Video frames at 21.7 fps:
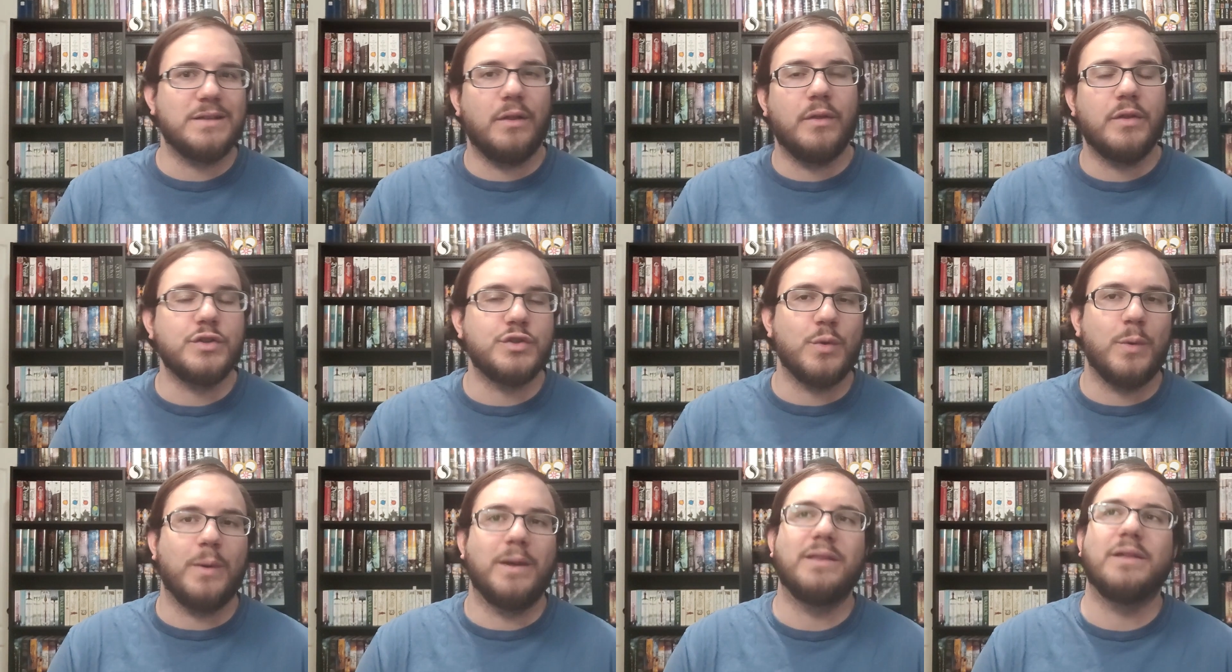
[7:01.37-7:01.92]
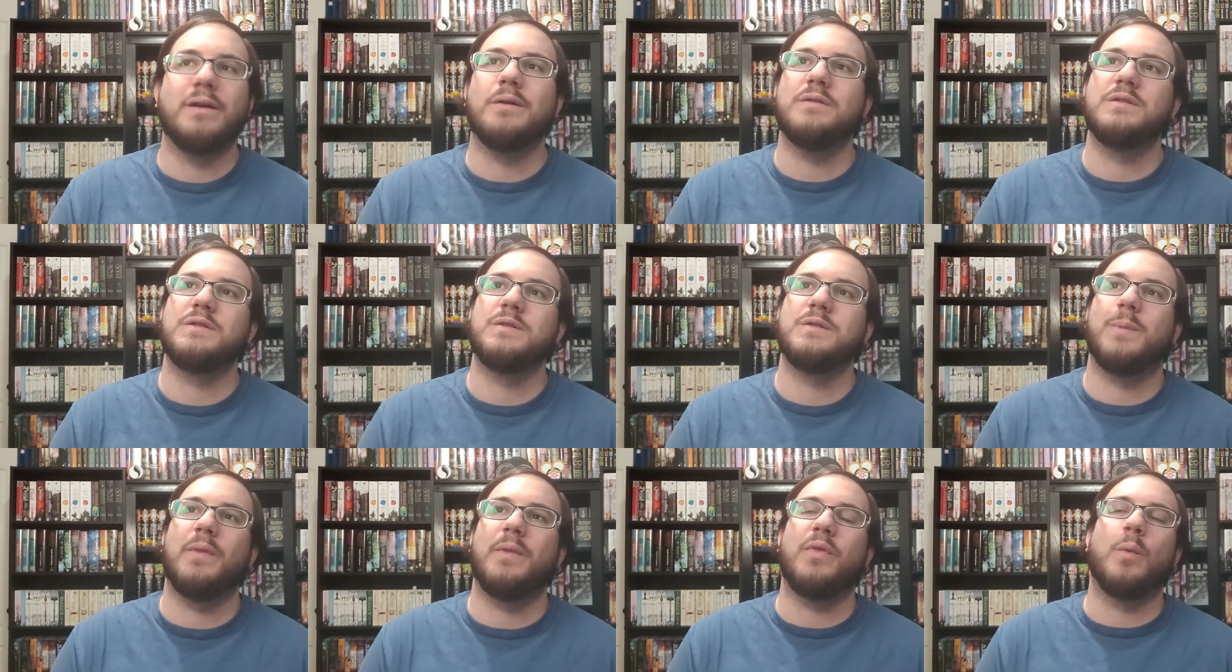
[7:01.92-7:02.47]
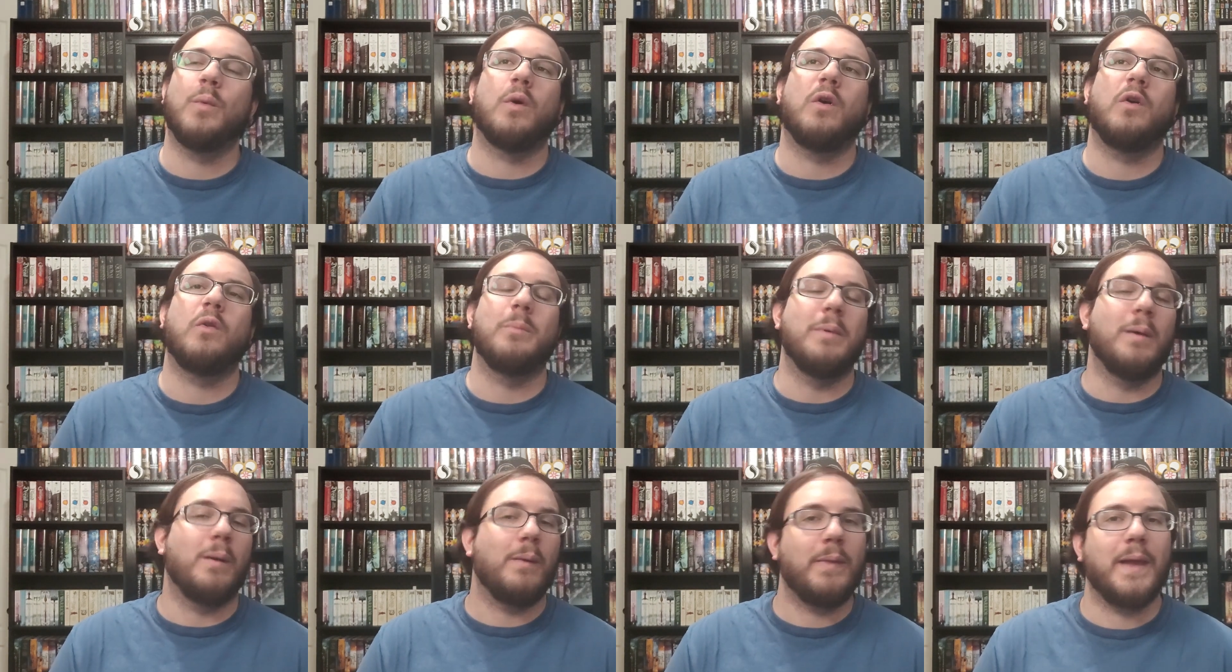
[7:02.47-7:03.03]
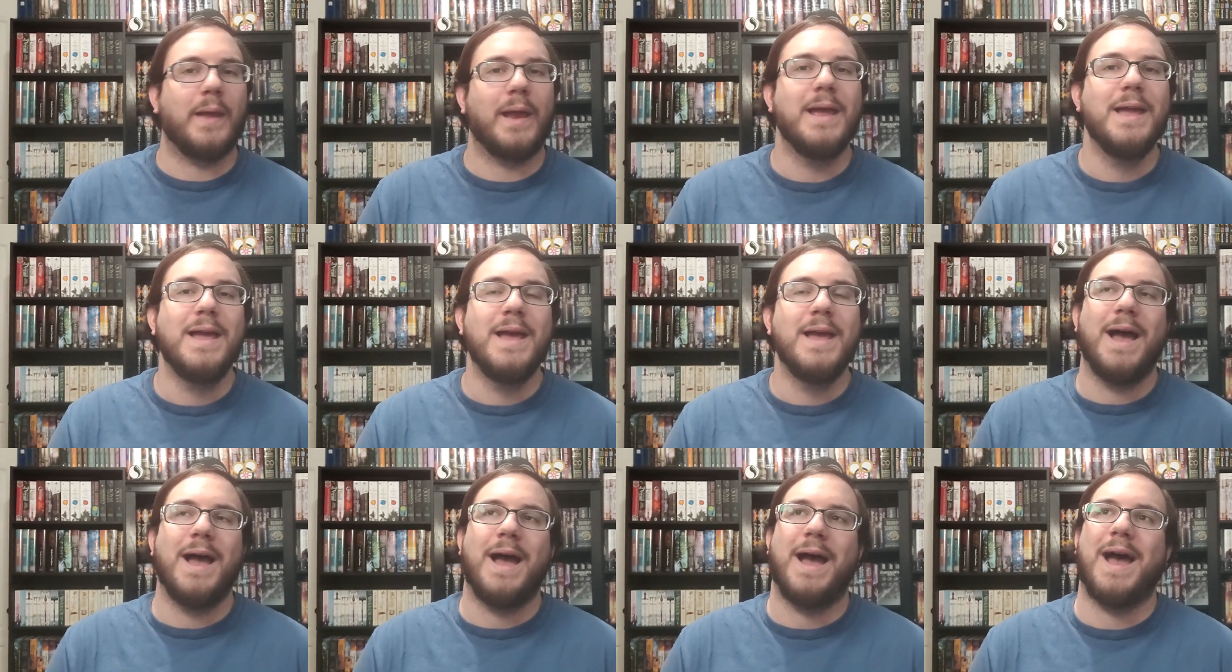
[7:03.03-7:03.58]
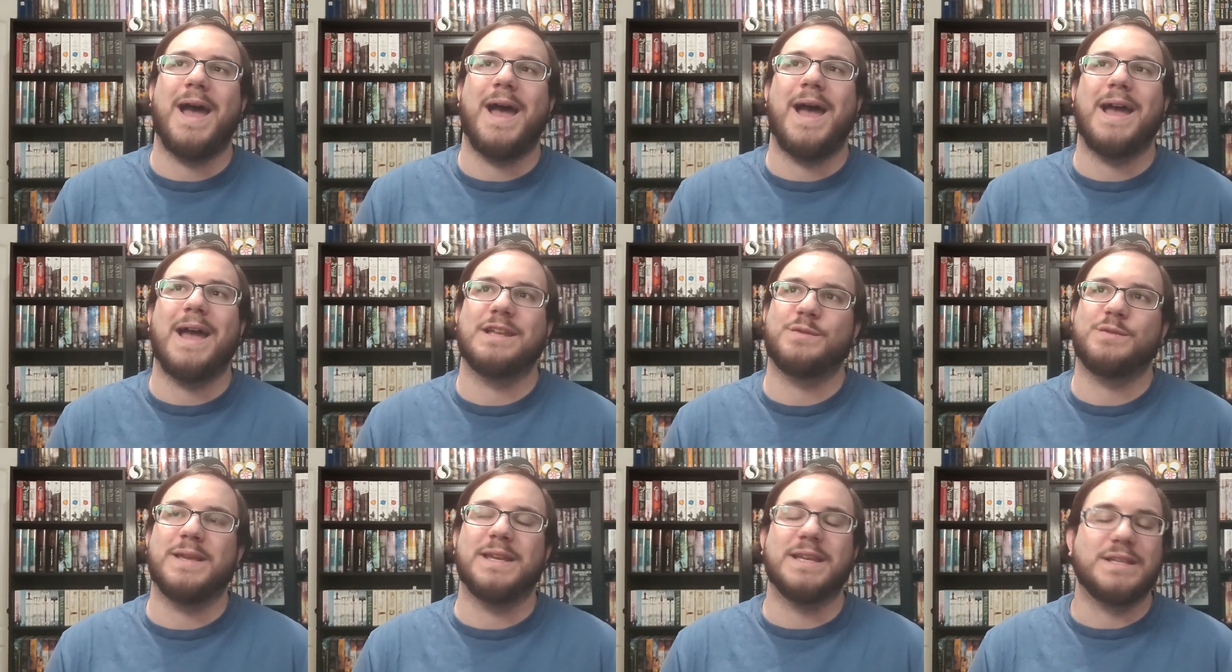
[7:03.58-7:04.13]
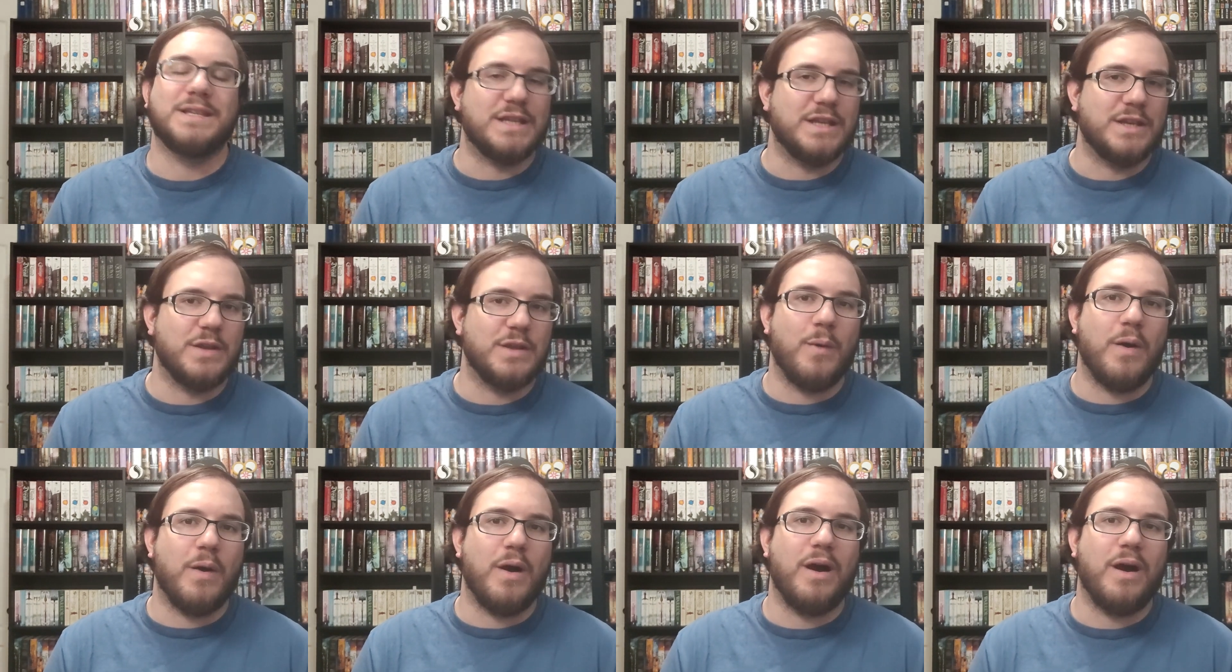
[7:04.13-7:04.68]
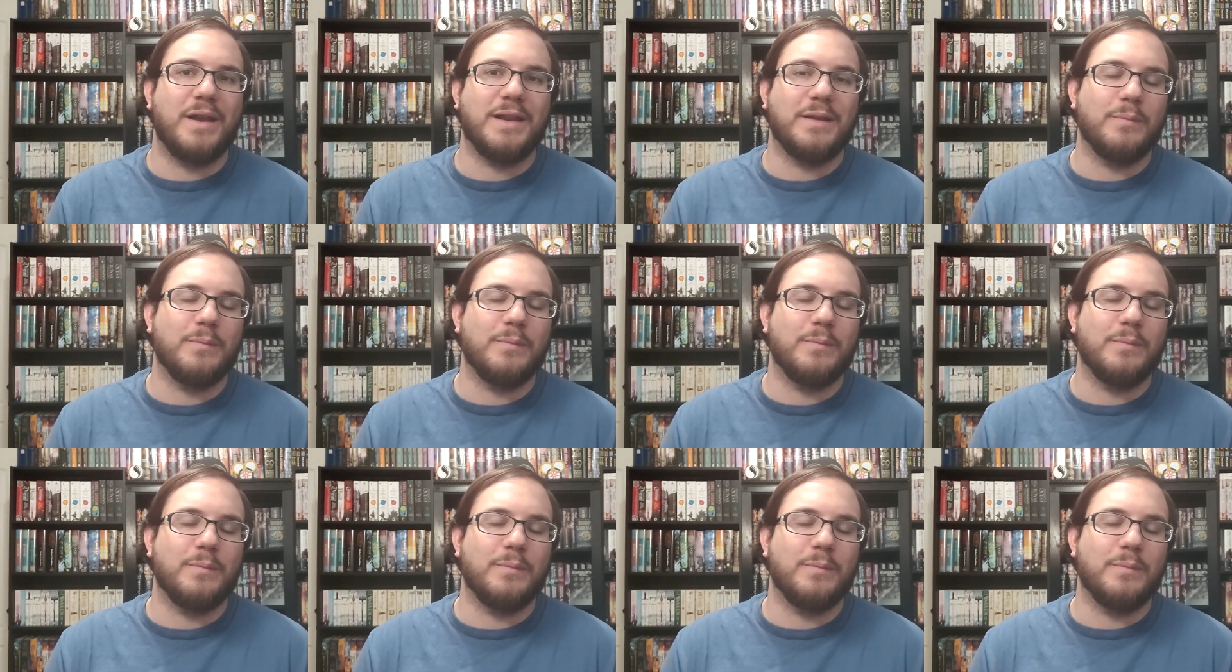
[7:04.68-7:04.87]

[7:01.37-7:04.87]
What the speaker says: still enjoy those with the world building as we continue on.